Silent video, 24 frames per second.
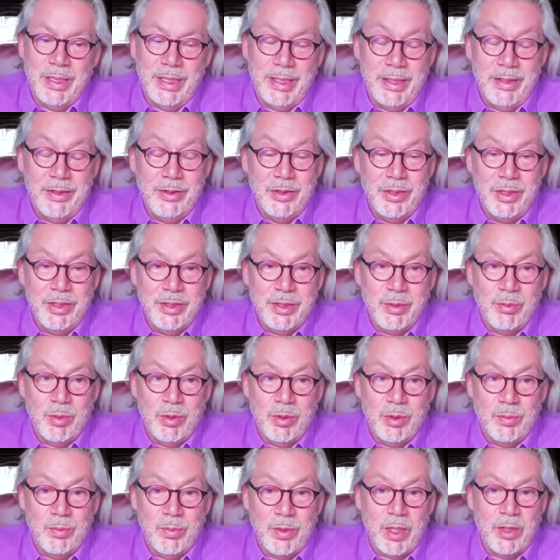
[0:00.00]
And she said,
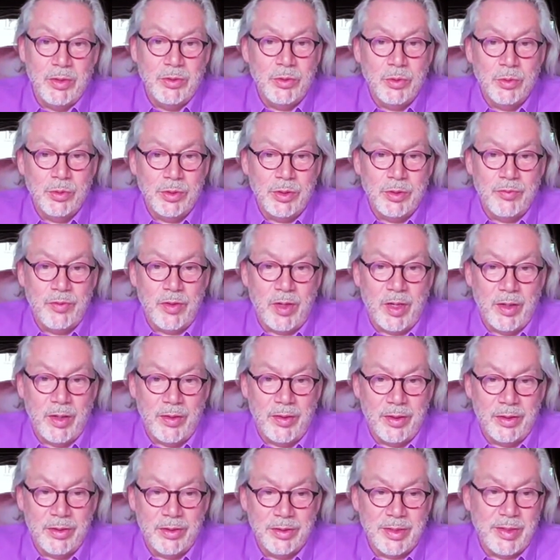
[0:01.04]
well, go and talk to your father
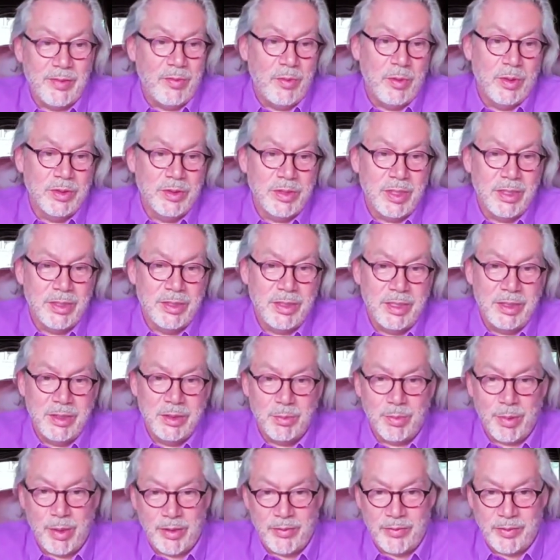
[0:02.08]
because everyone says he's a
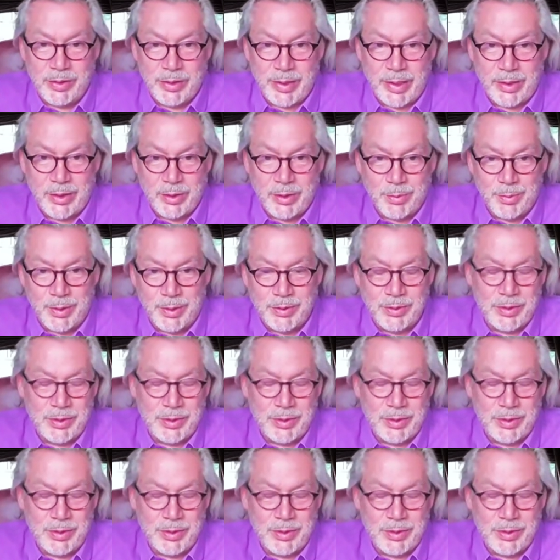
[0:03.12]
perfect gentleman.